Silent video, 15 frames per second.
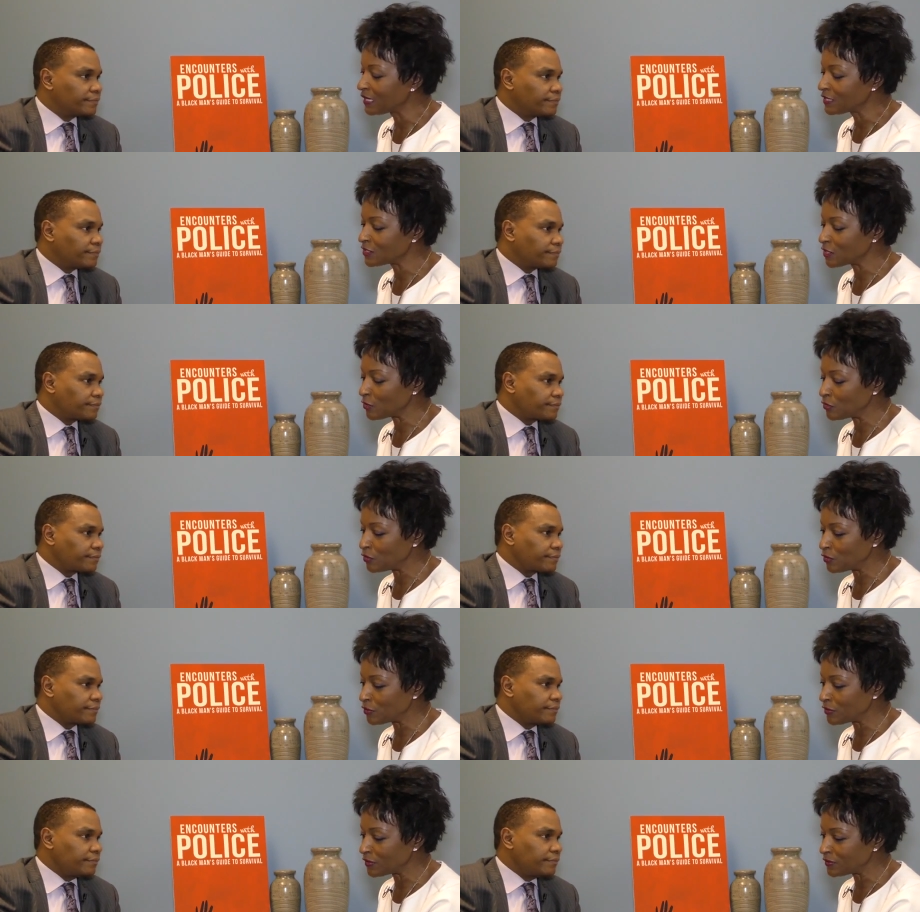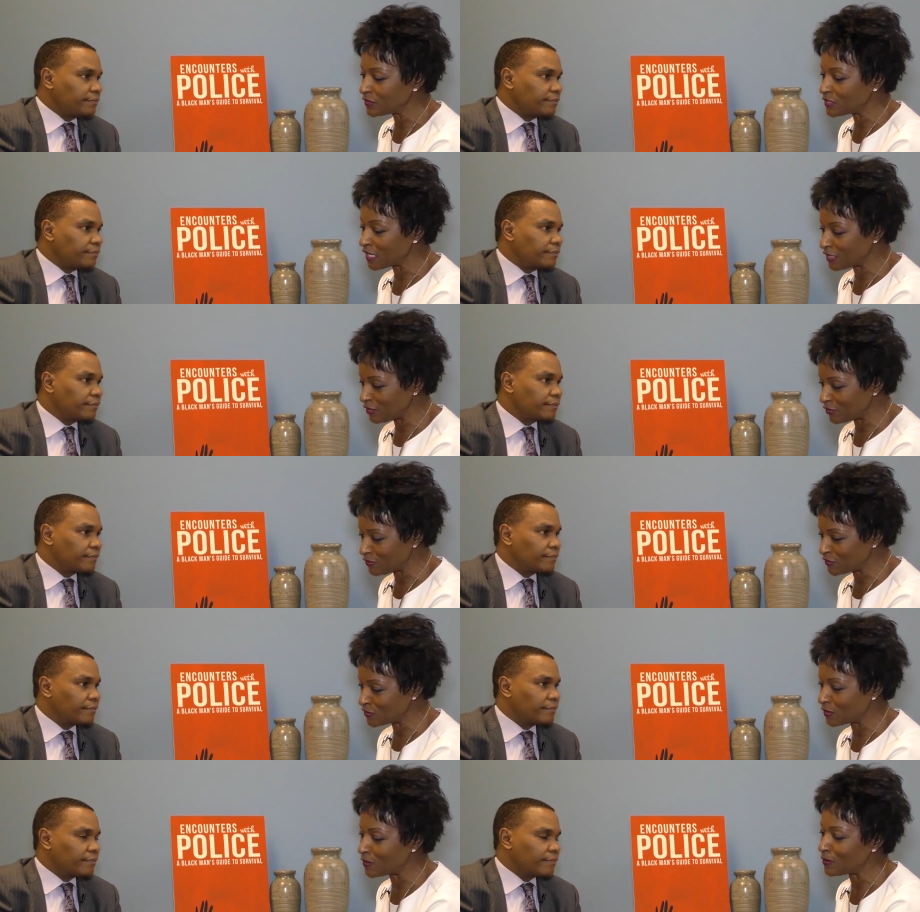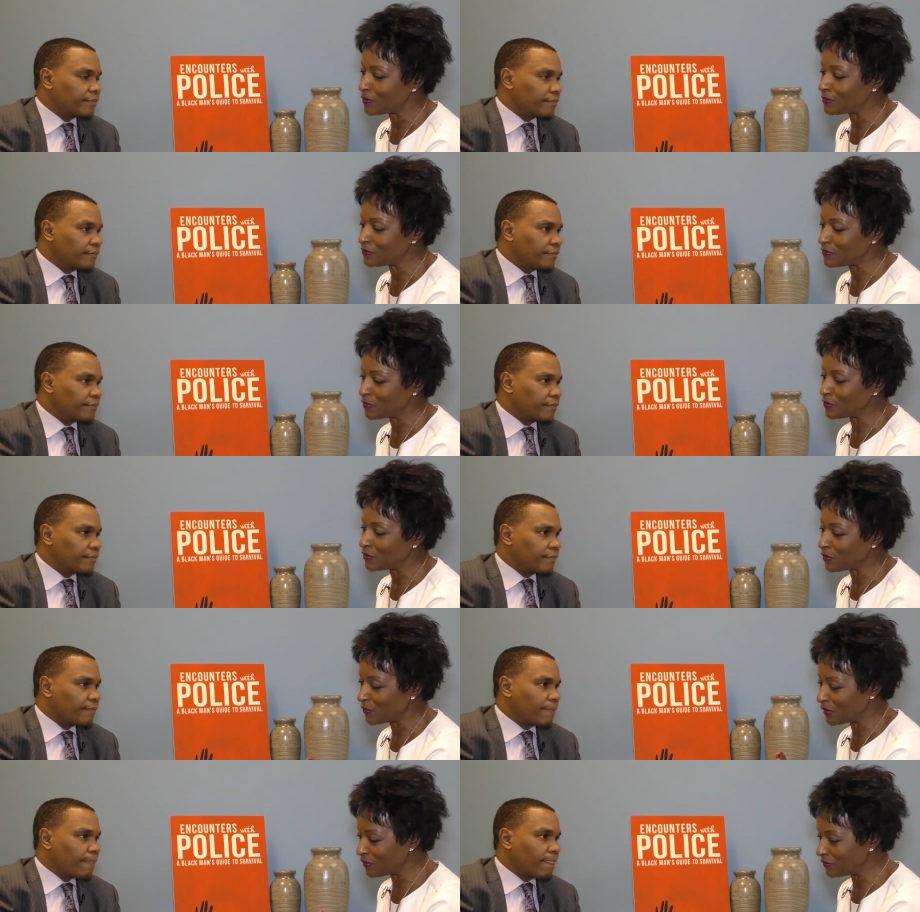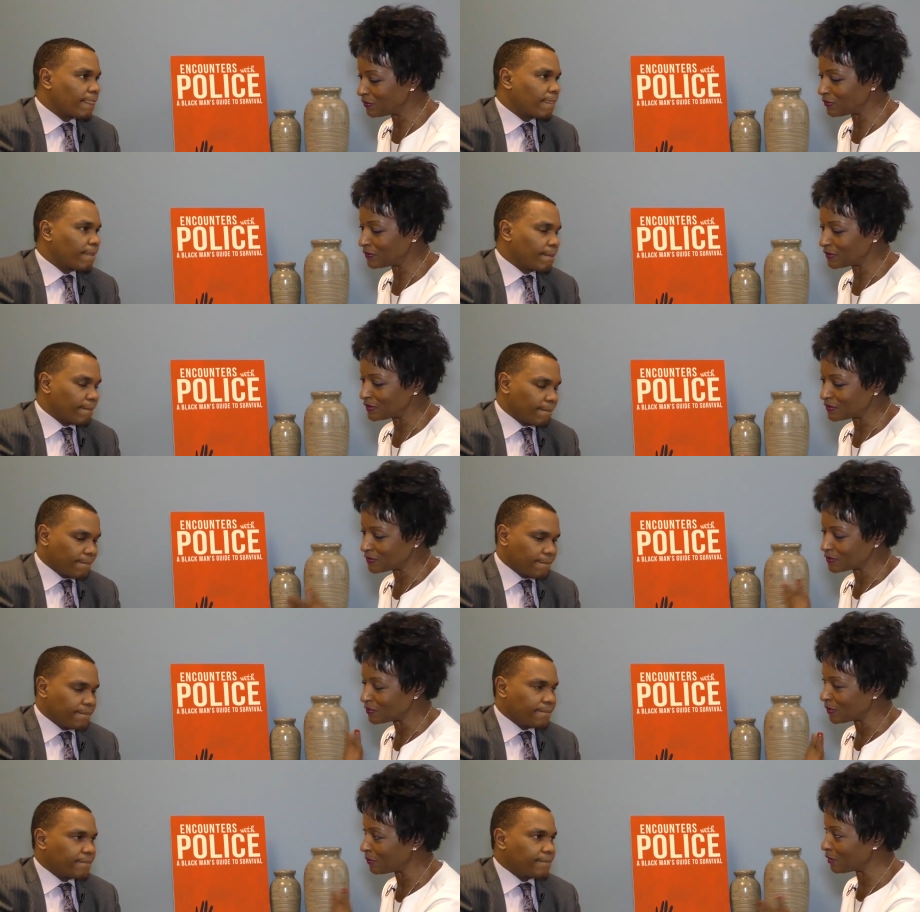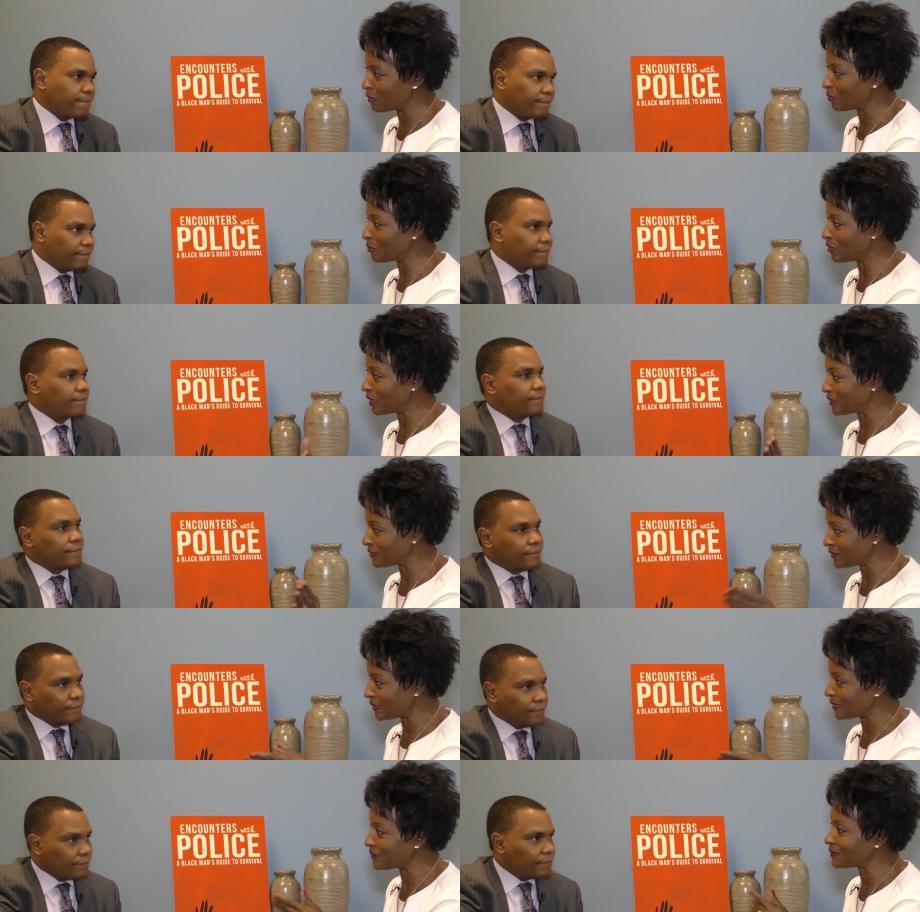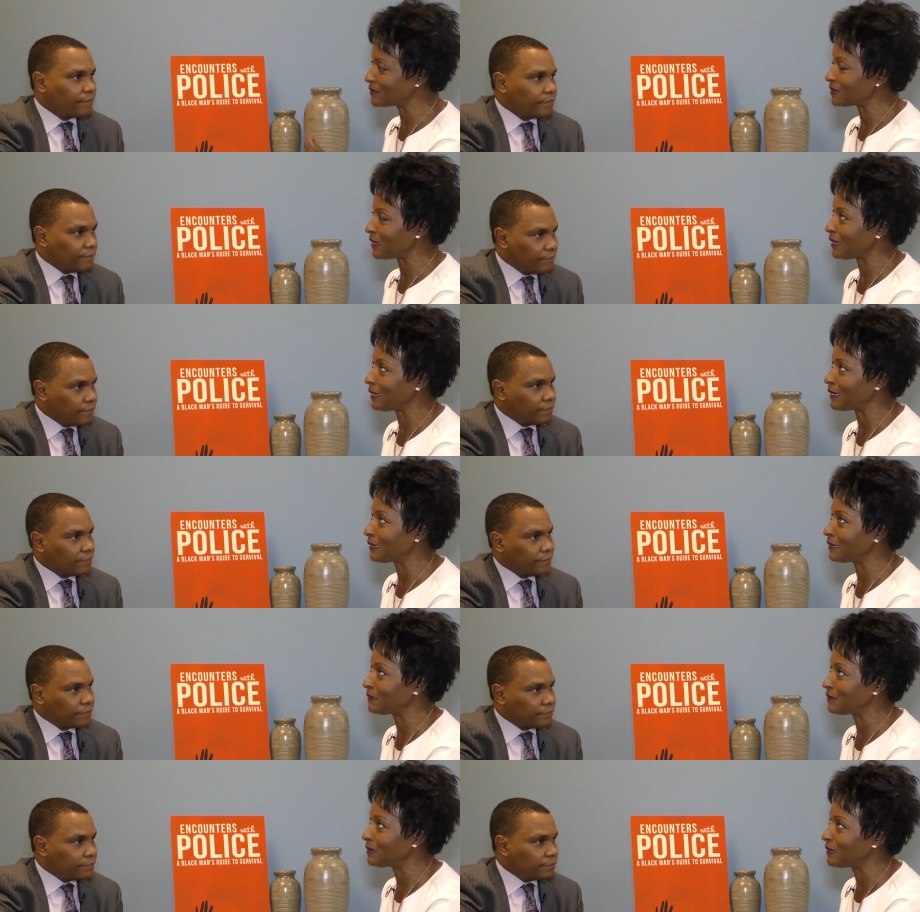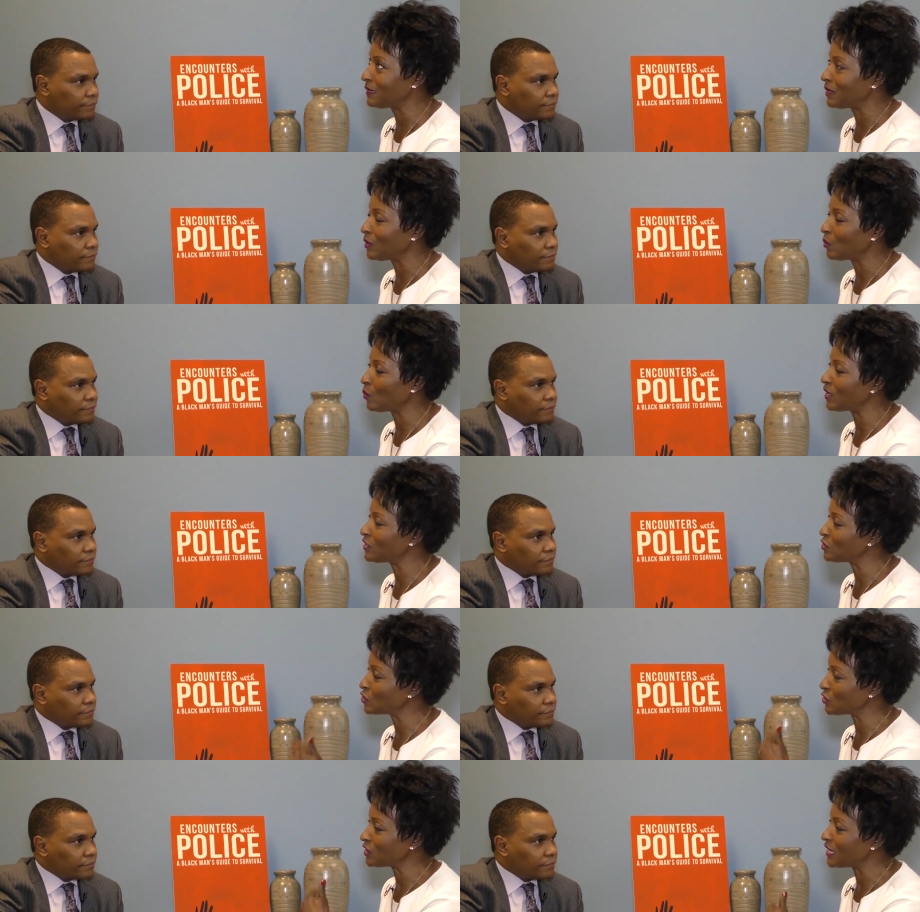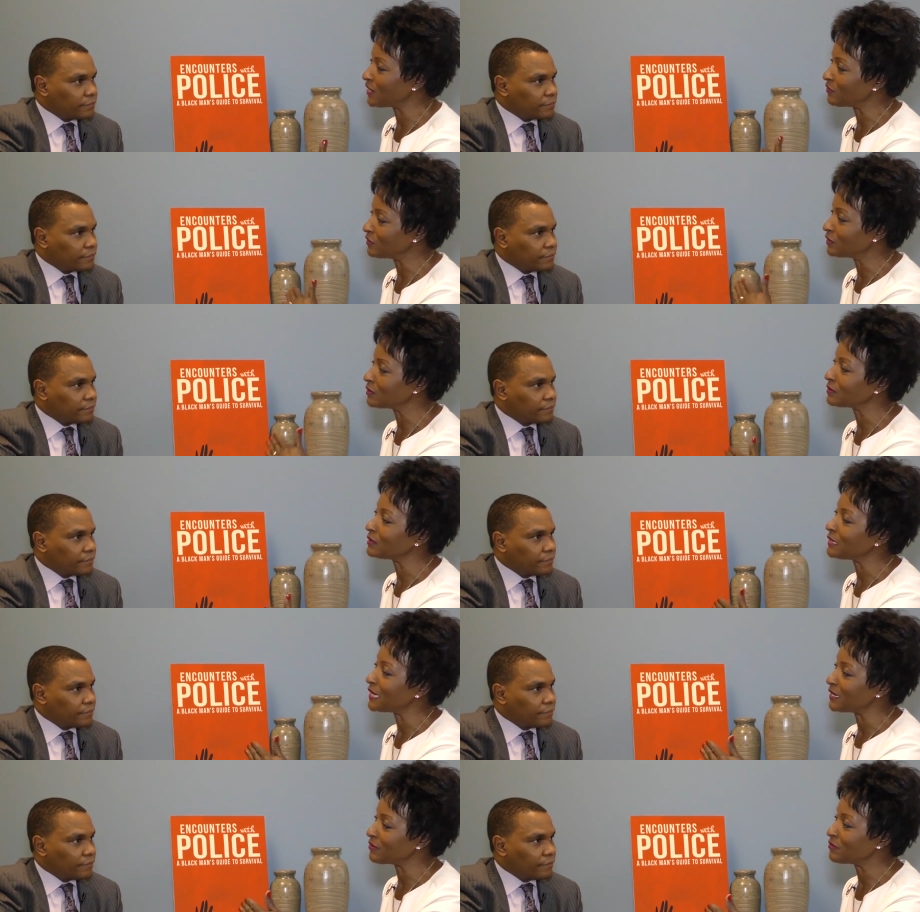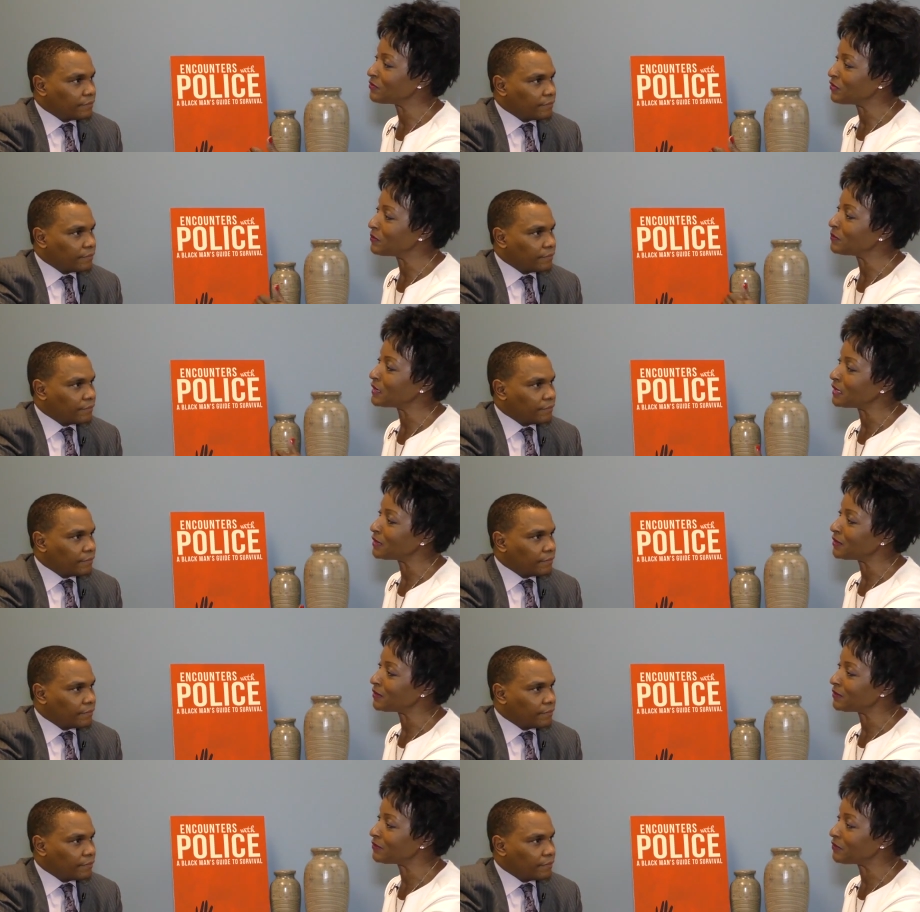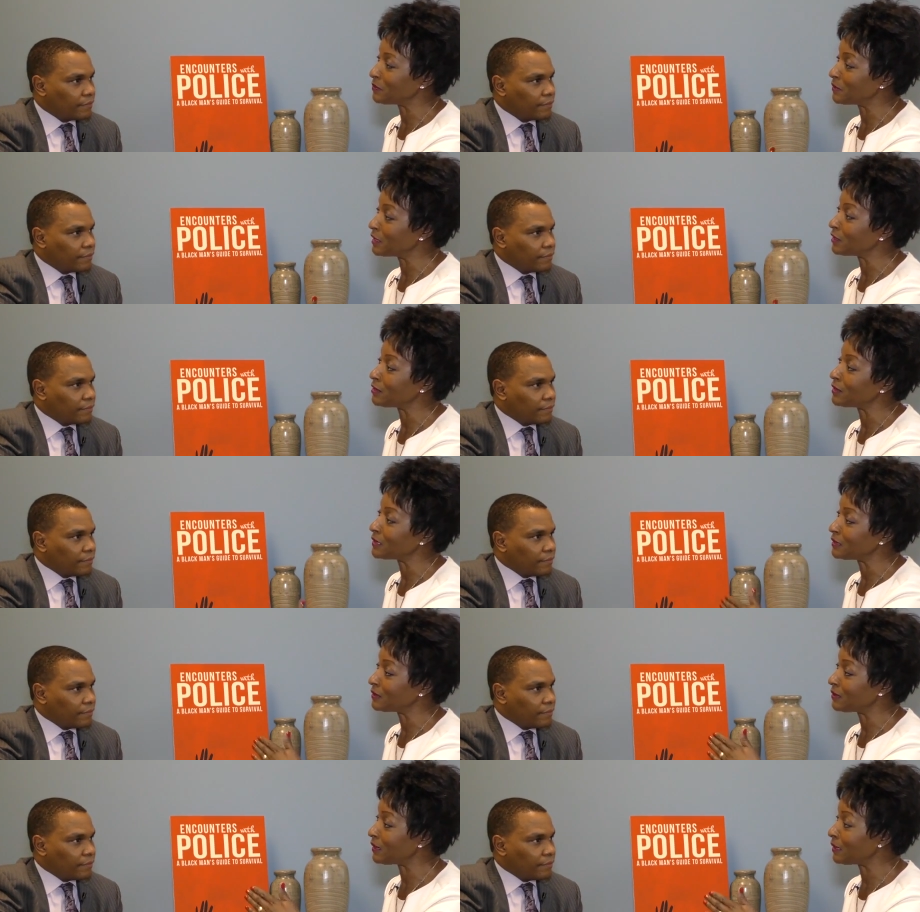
Speaker 1: So you're ten years old, you're going through this criminal process, and What did your life look like from there, from then on?